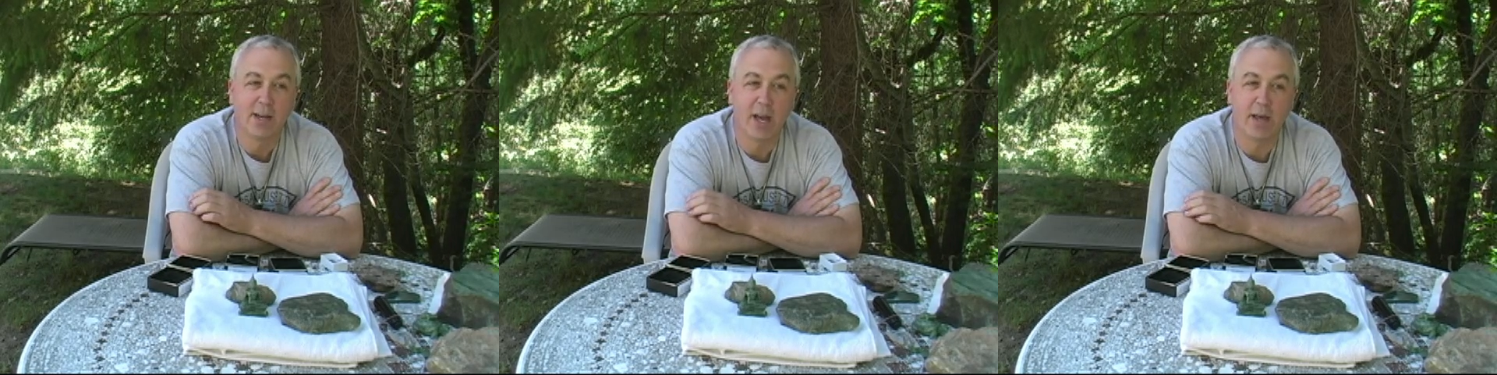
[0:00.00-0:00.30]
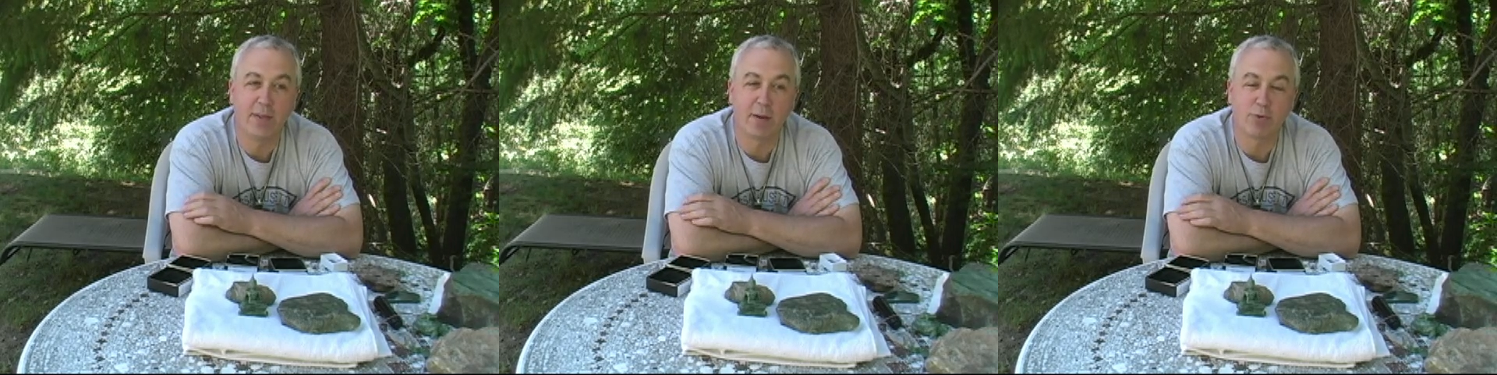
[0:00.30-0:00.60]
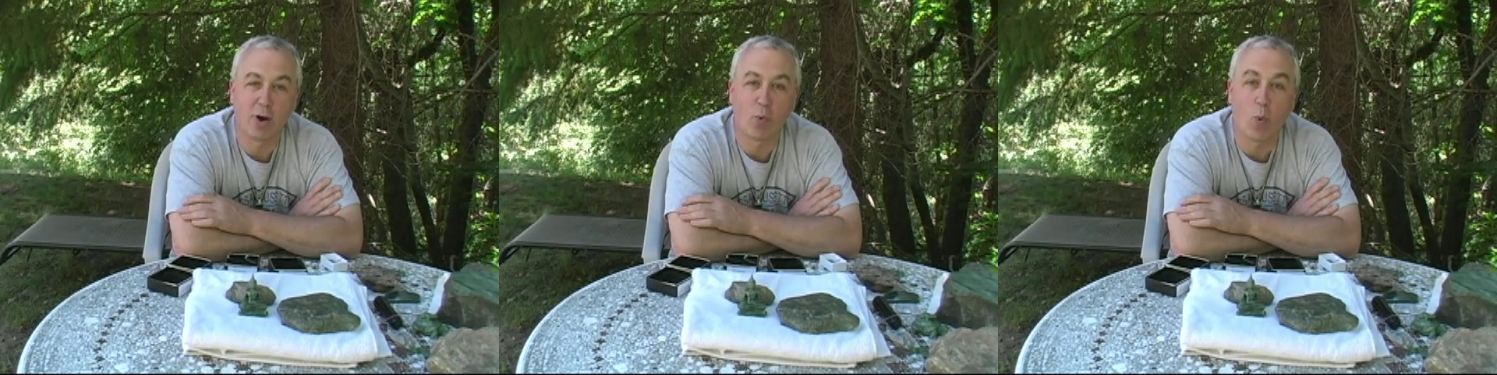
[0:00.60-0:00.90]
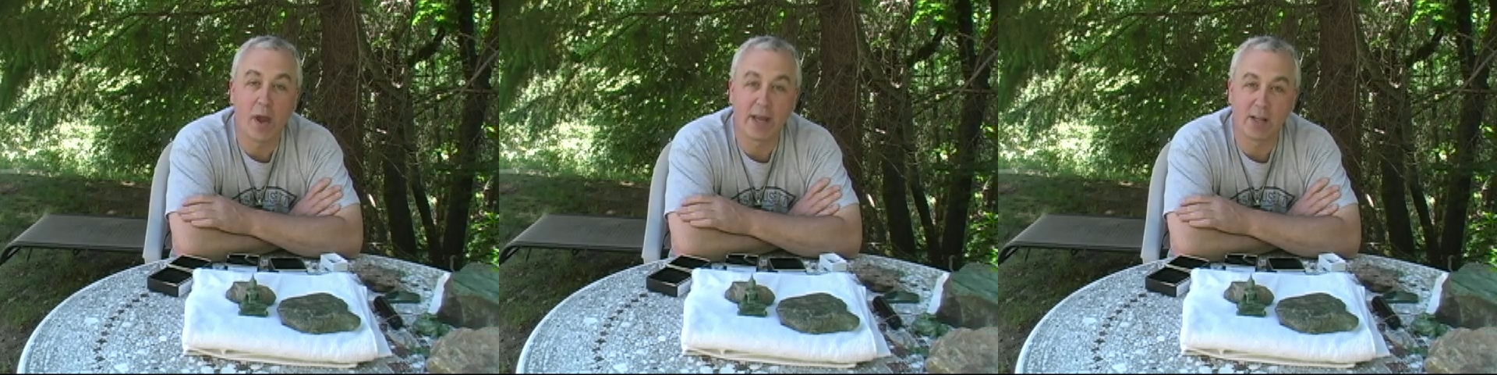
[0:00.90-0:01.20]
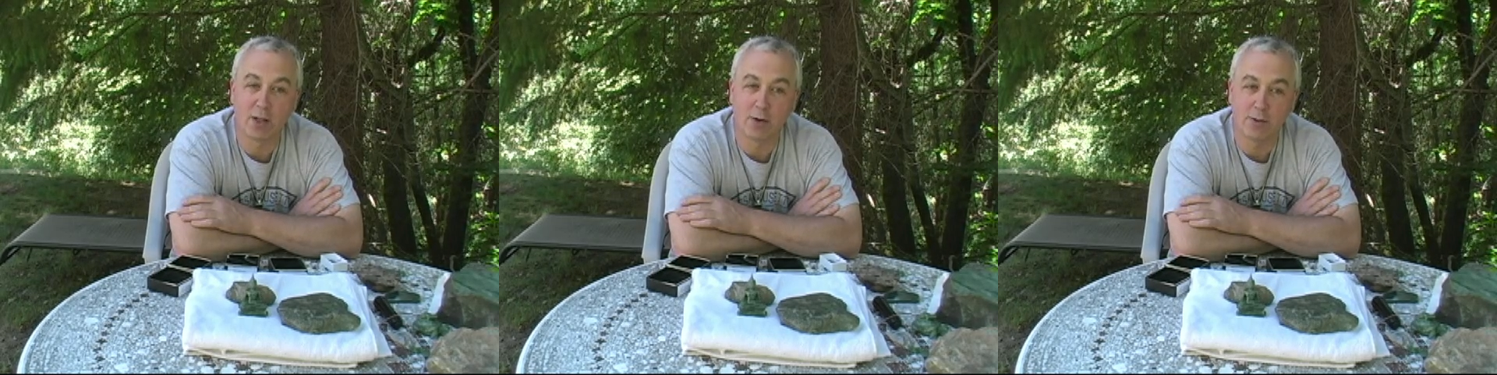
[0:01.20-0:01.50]
And they brought
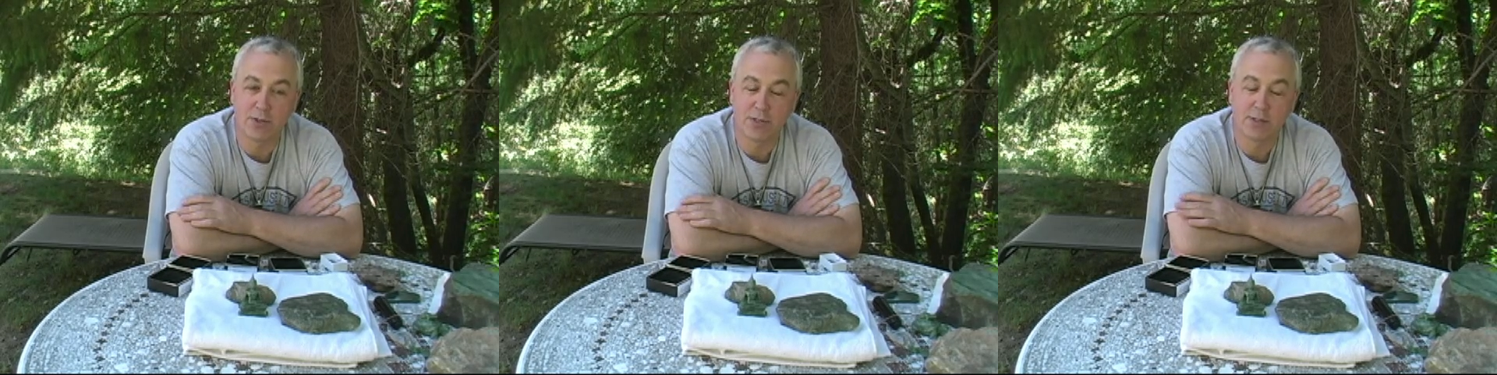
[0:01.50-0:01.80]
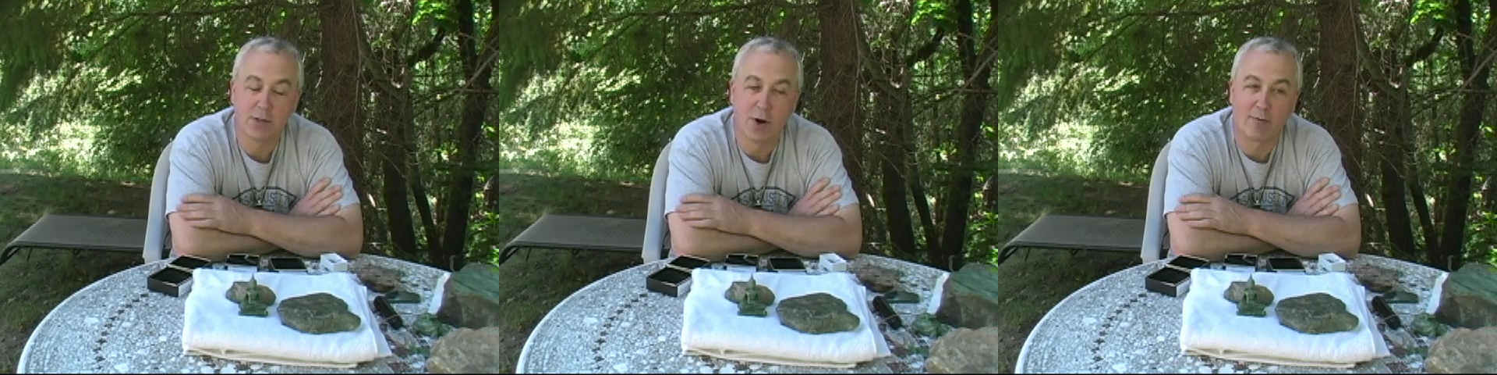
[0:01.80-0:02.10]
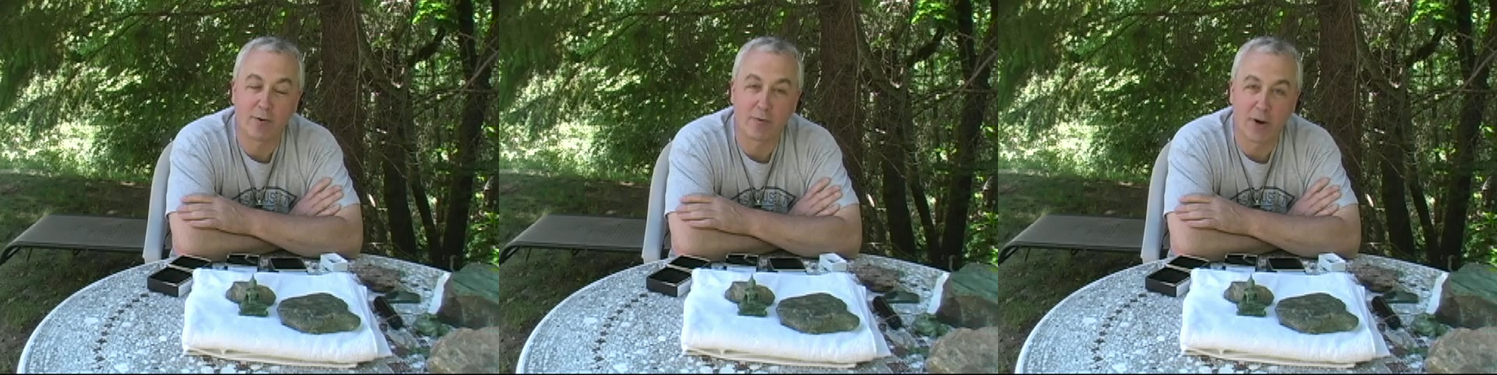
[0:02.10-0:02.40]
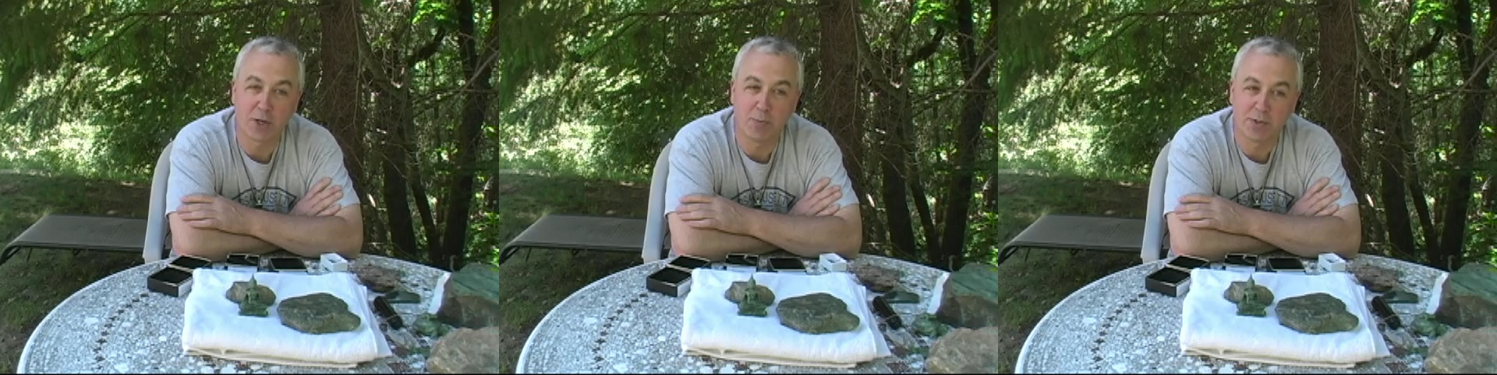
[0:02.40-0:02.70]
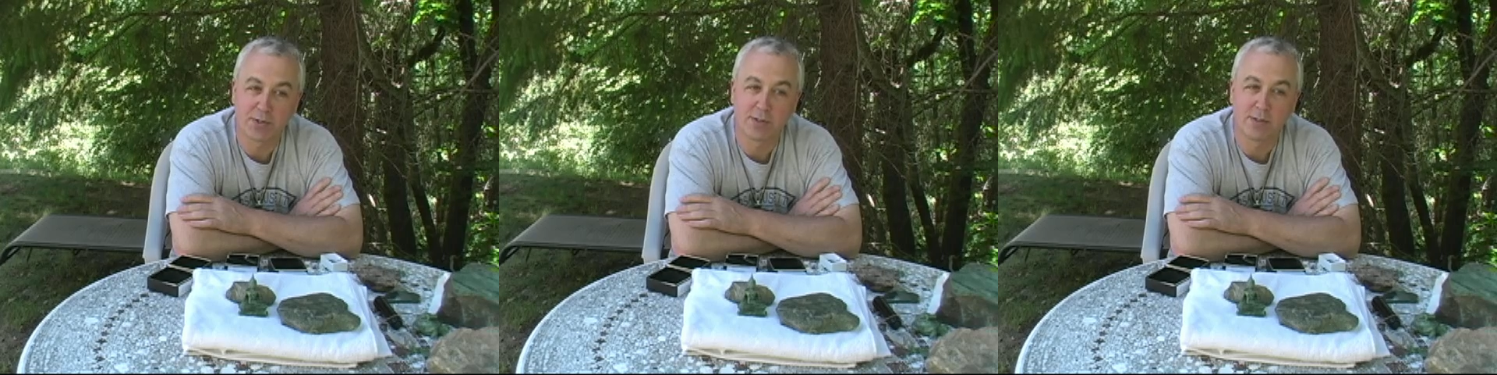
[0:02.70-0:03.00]
wagon loads of
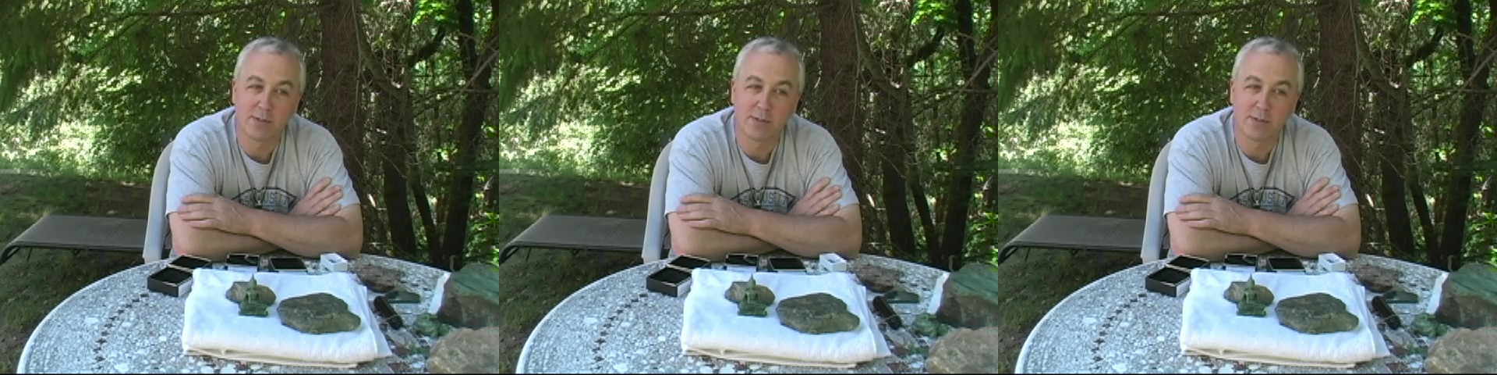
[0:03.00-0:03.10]
refreshments